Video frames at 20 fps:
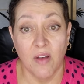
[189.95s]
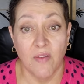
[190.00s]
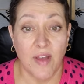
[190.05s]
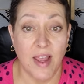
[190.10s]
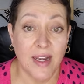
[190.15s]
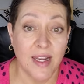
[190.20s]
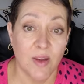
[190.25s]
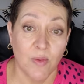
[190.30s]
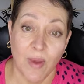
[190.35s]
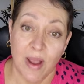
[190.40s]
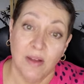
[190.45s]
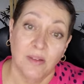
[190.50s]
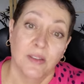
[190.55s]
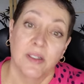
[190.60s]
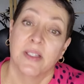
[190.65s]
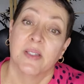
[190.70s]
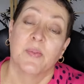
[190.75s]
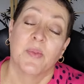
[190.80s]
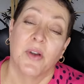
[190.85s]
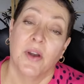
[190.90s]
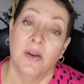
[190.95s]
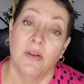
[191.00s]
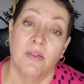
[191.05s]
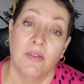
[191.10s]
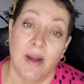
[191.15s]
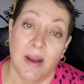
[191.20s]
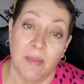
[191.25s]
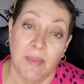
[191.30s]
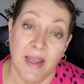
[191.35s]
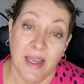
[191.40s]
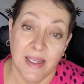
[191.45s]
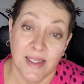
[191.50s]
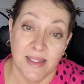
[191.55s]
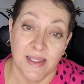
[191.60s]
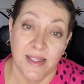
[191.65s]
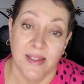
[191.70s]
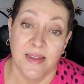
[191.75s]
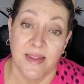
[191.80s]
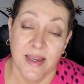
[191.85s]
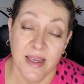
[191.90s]
of any wellness program is
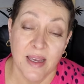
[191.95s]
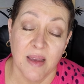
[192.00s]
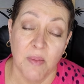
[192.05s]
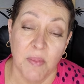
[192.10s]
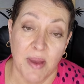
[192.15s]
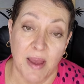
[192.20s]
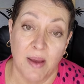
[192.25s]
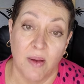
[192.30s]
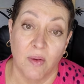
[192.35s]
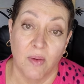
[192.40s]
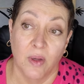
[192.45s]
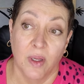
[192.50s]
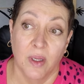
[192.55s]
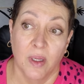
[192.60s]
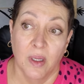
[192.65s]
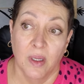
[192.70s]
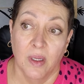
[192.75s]
to think about